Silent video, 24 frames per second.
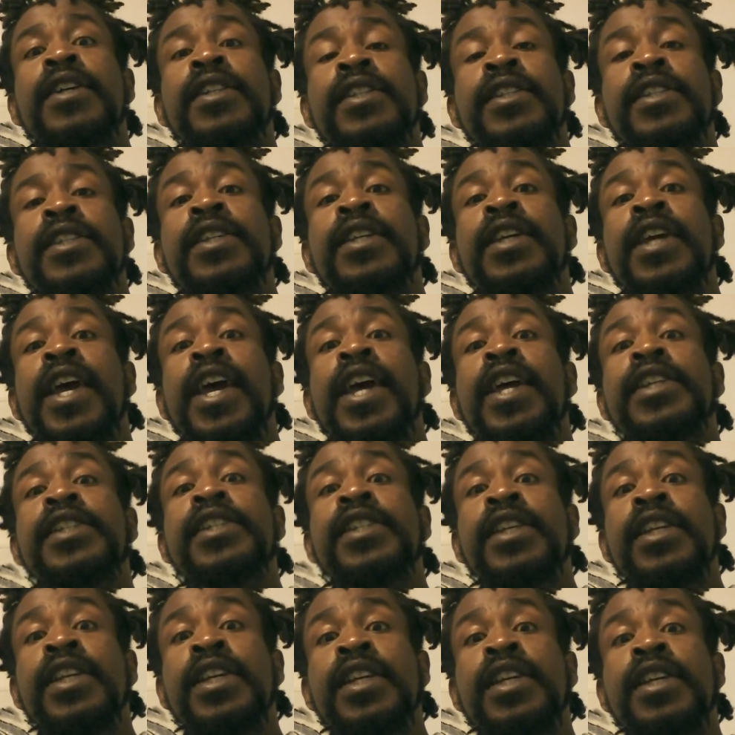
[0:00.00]
T
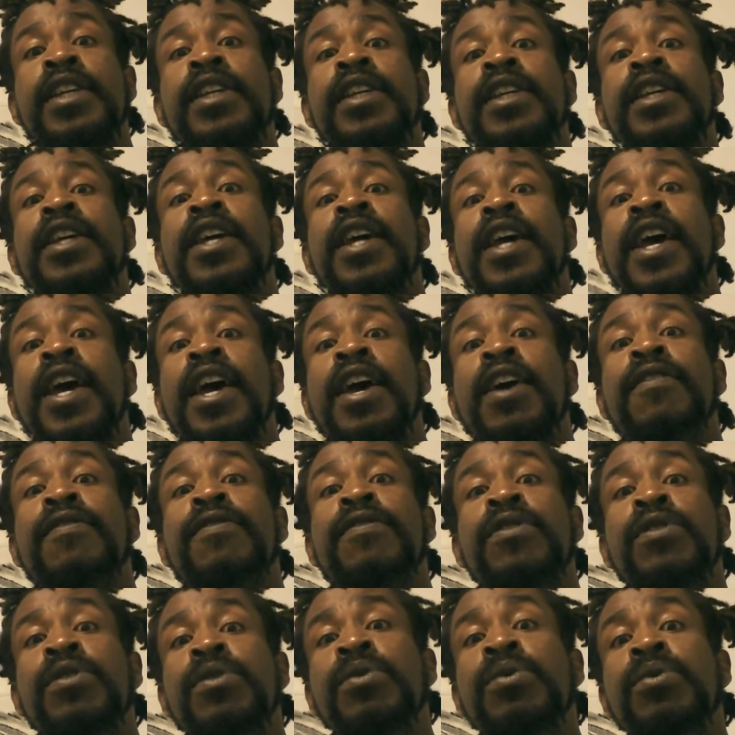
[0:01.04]
H E F
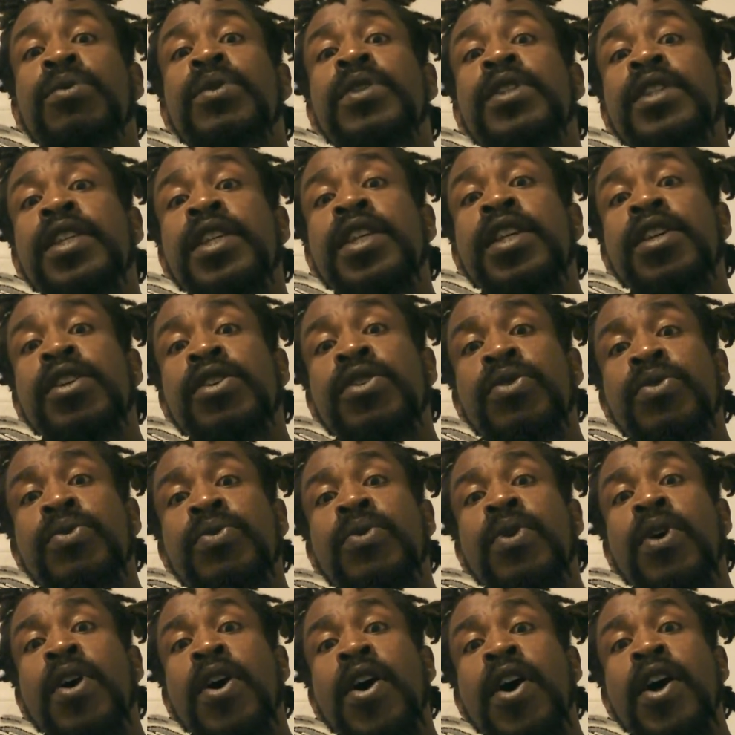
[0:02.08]
U T
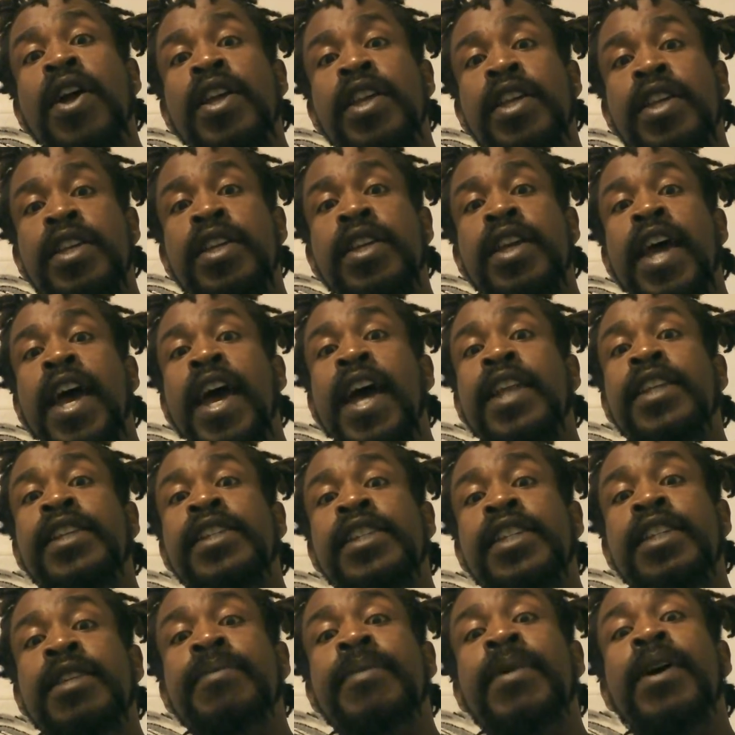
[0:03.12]
U R E at
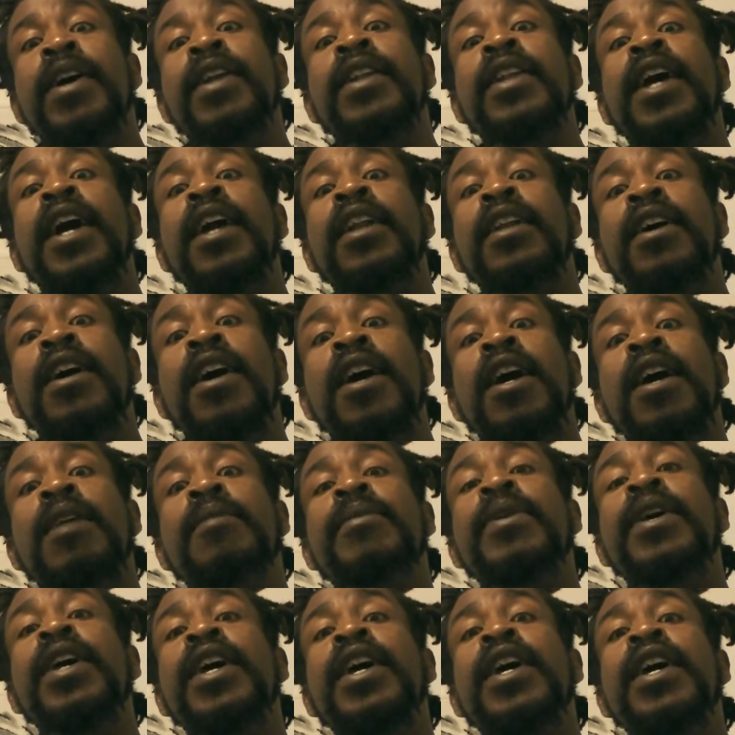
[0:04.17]
gmail dot
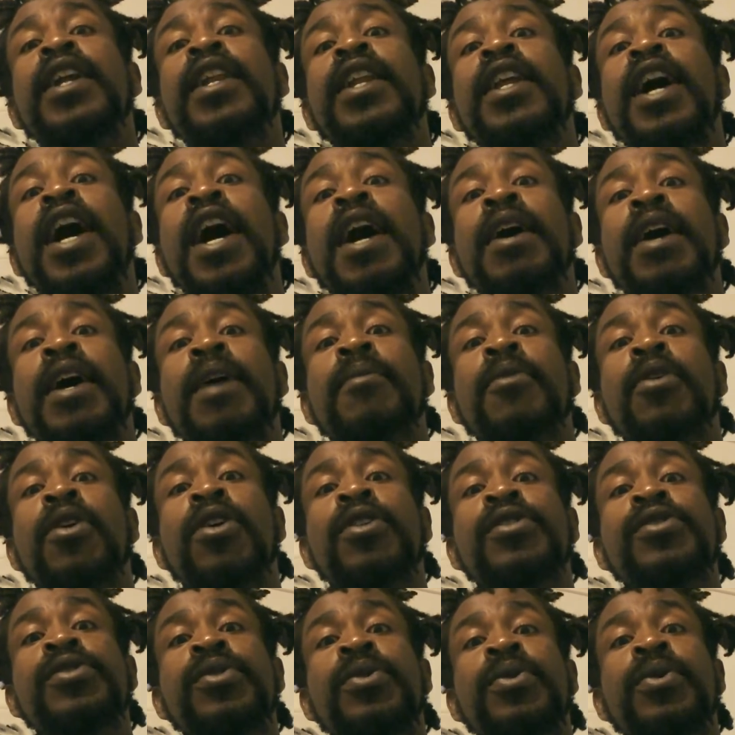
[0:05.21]
com, and I am
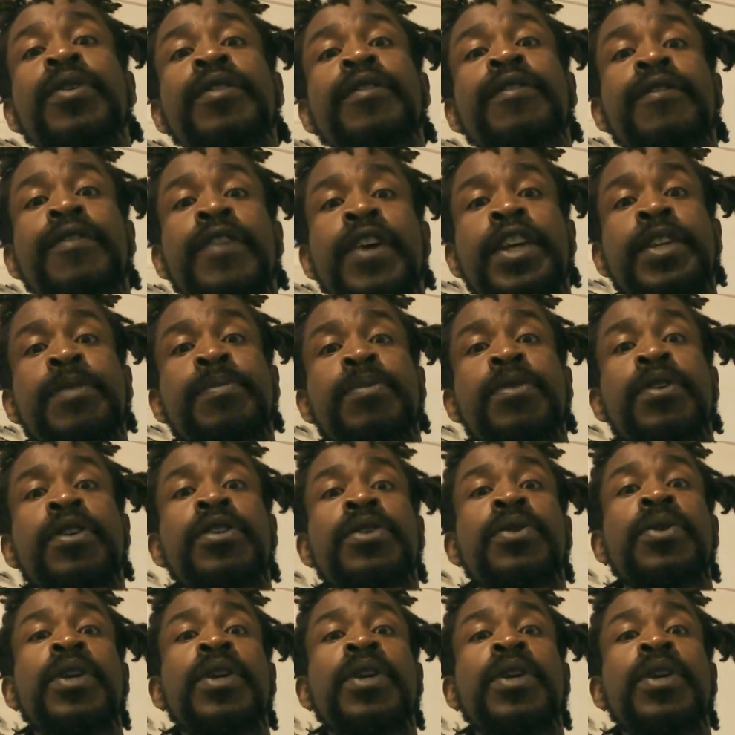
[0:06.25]
also on Facebook.